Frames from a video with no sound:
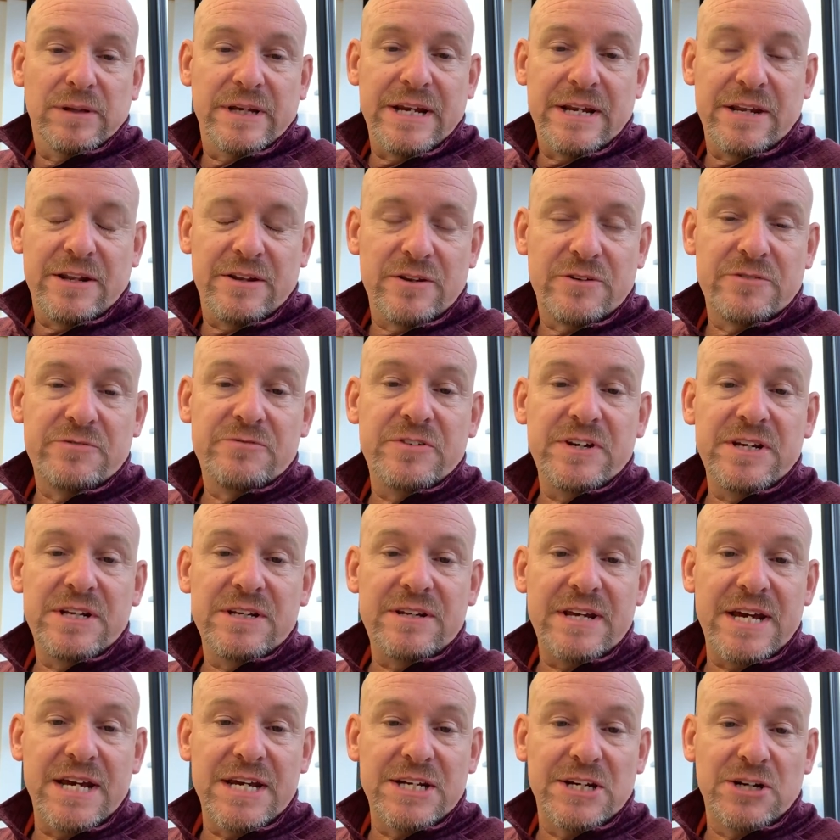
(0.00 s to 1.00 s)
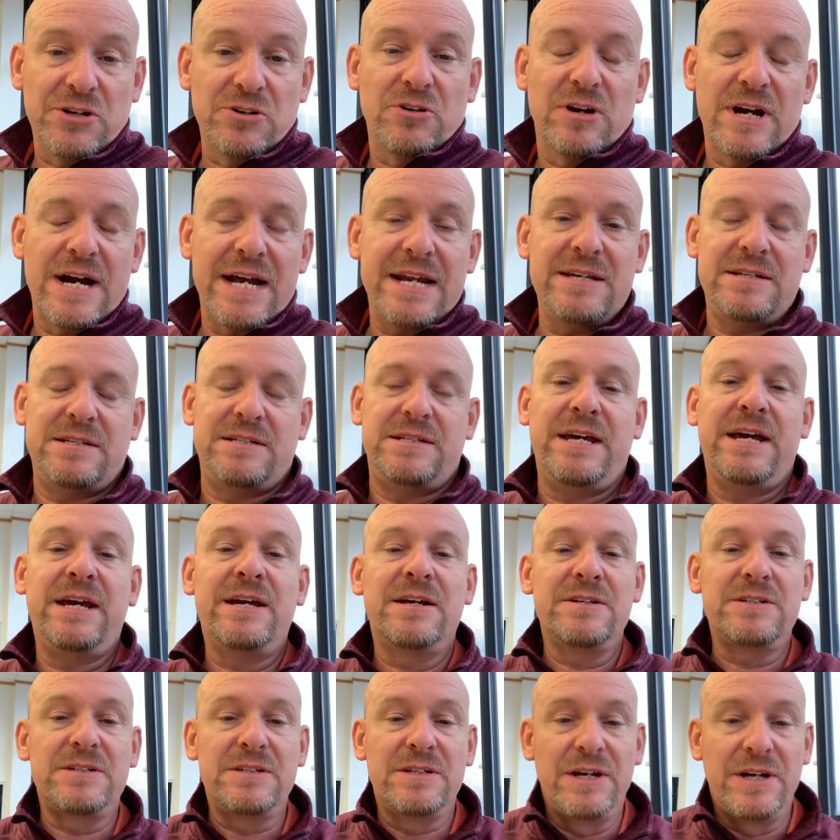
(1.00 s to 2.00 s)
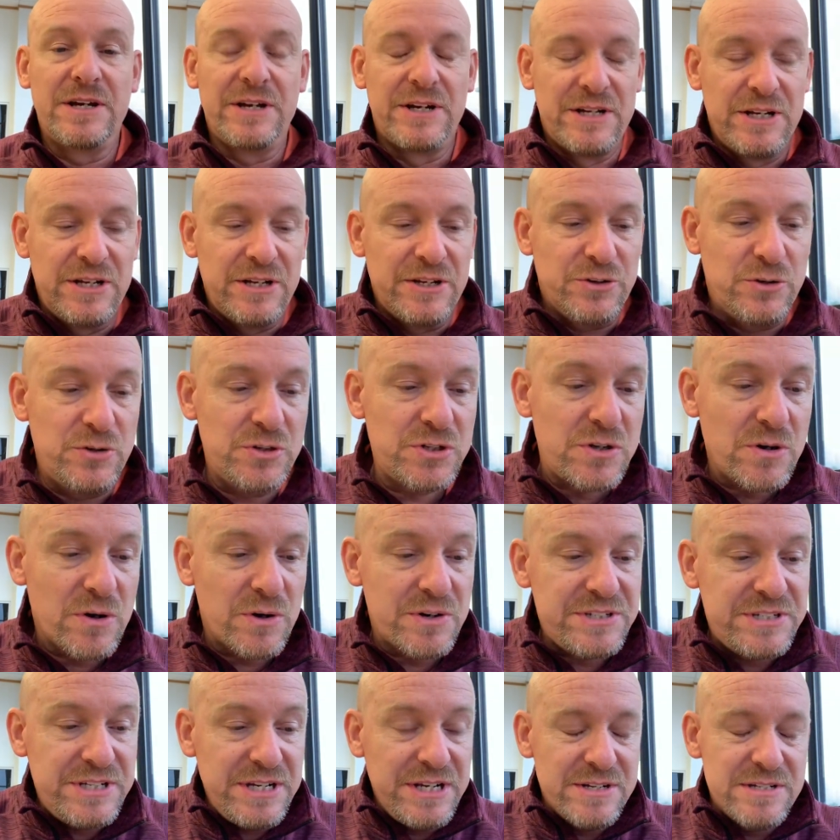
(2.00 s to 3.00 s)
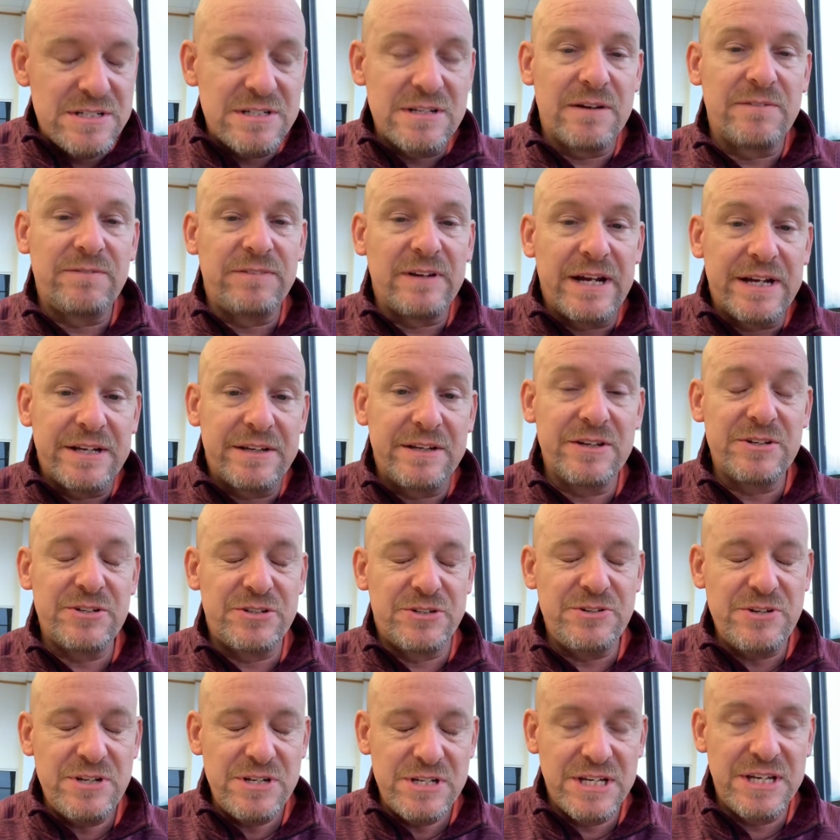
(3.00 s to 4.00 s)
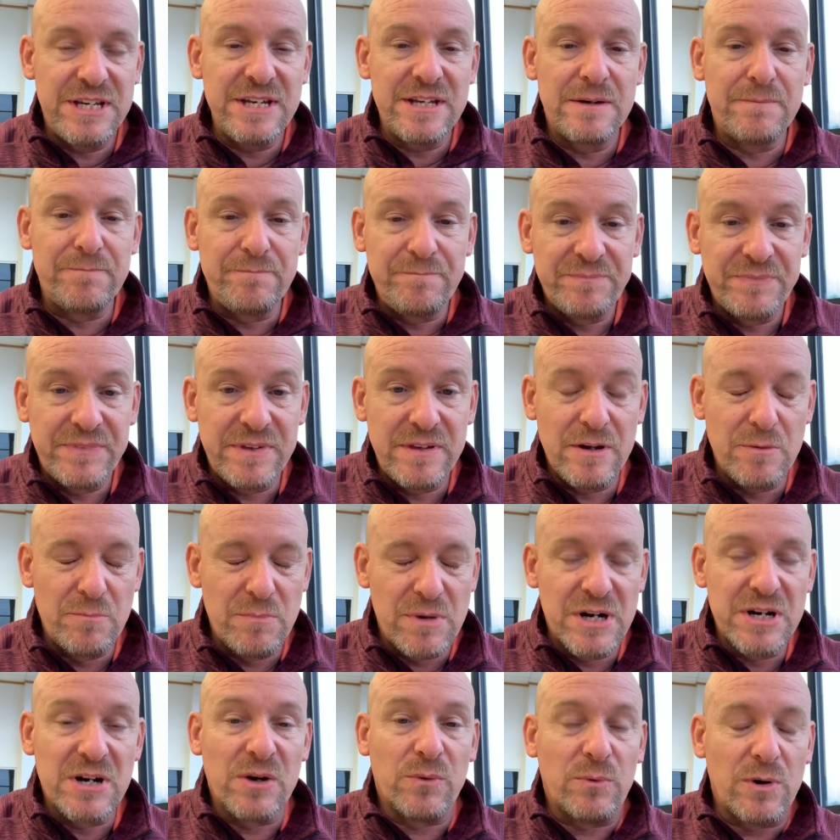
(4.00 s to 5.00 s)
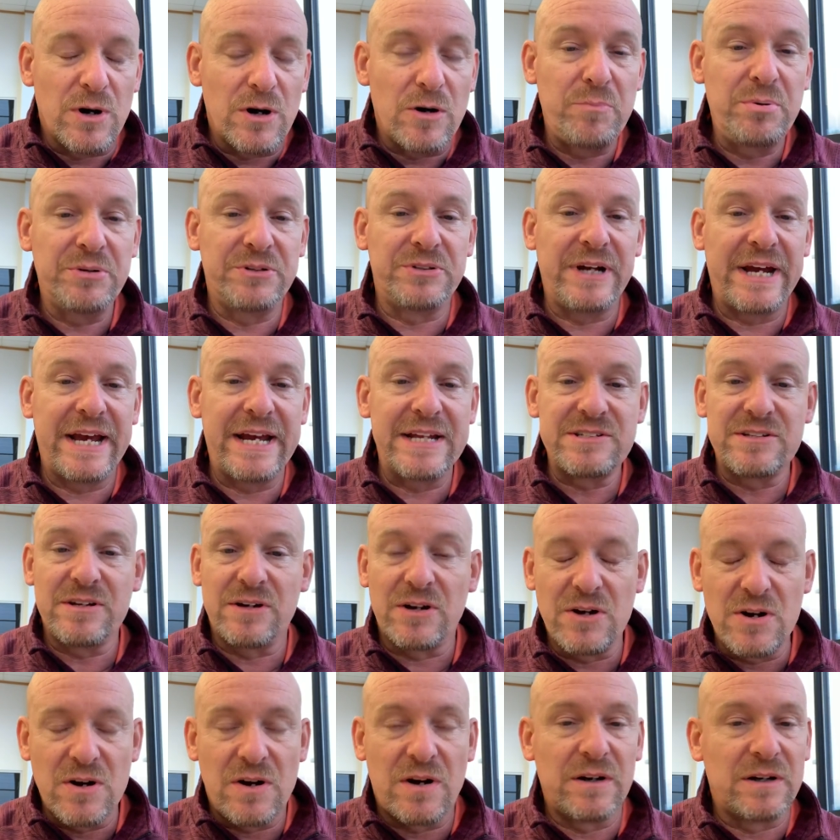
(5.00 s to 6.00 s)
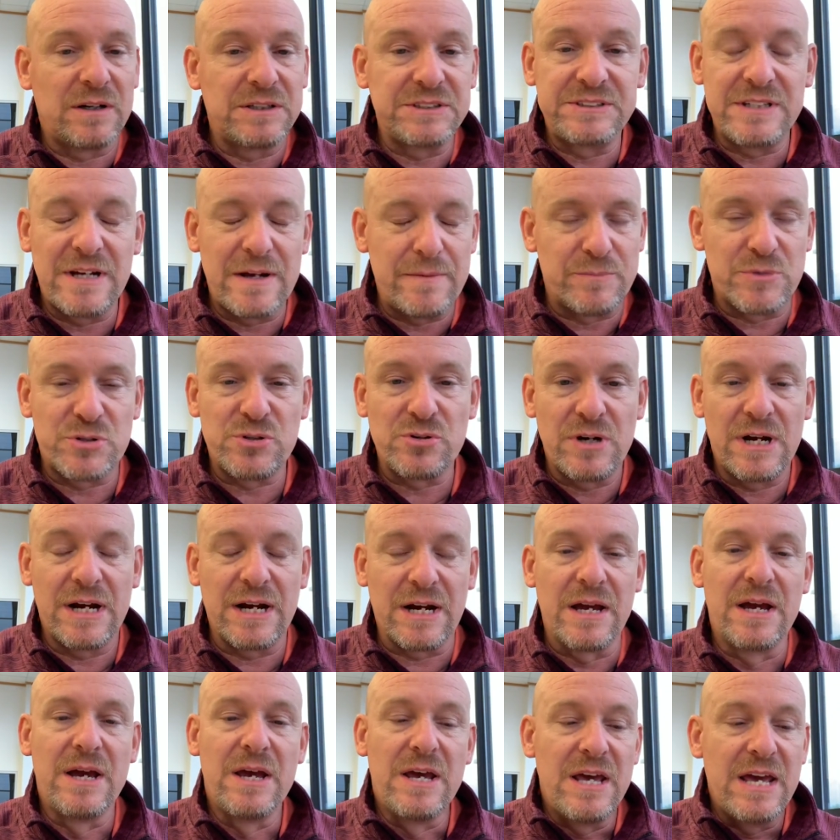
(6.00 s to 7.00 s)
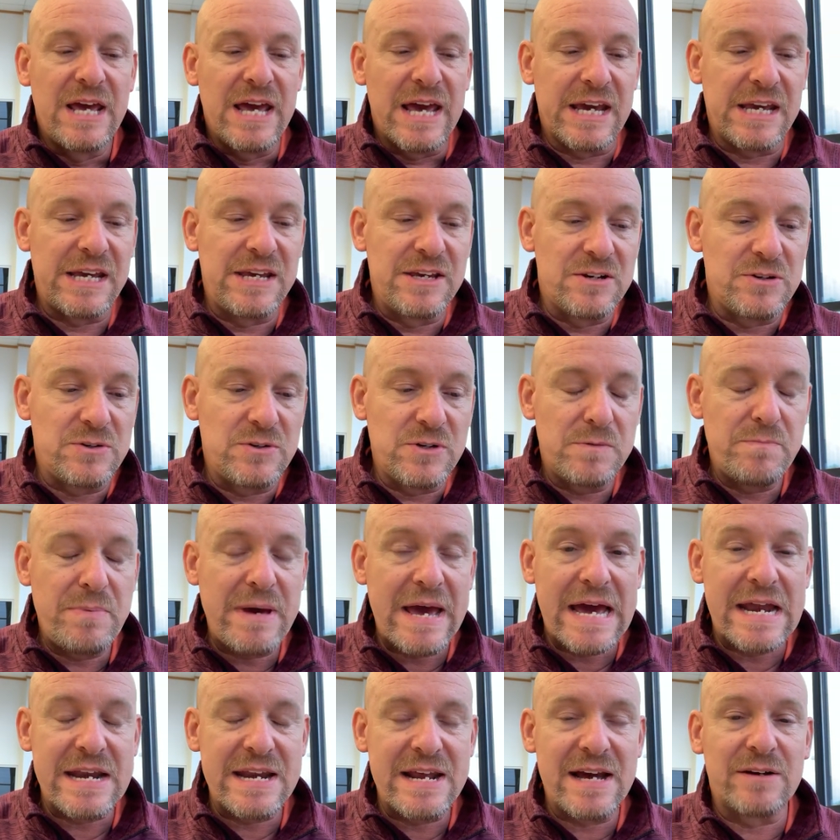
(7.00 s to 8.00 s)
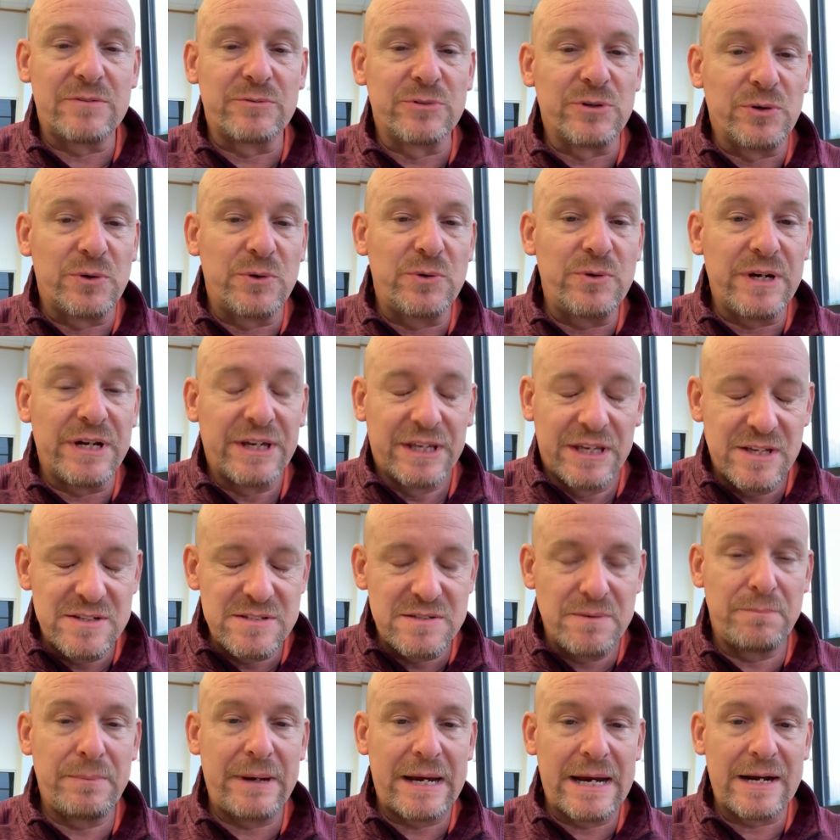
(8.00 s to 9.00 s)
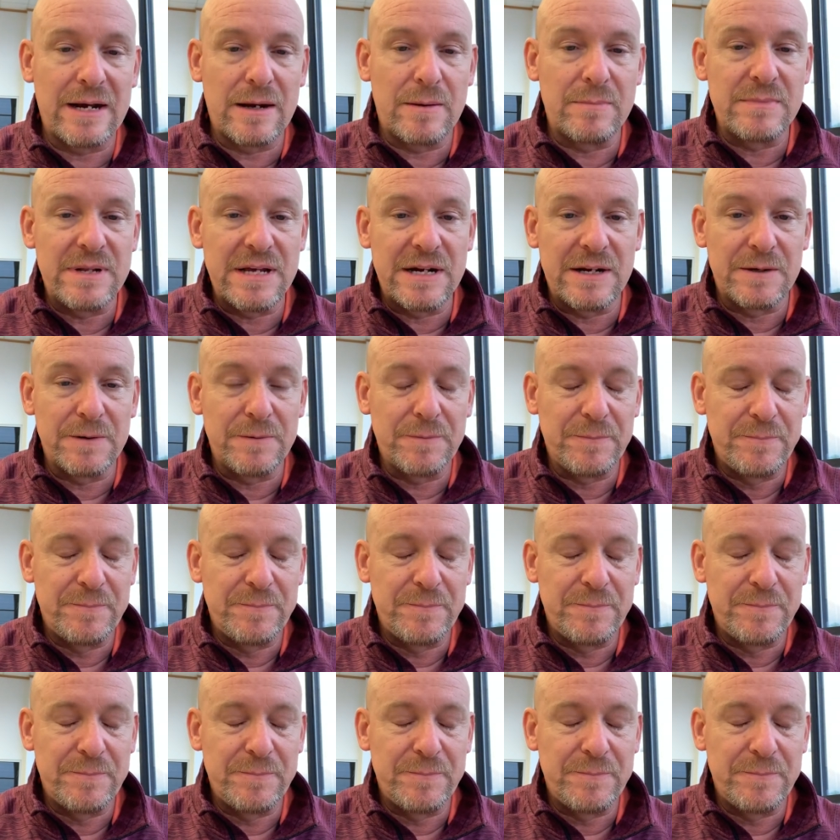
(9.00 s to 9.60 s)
their feet, taking a karate stance? You start seeing stuff like this, you need to get them on the wall, put your hands on the car or something, truck, and get a good pat down real quick. Get some back up there.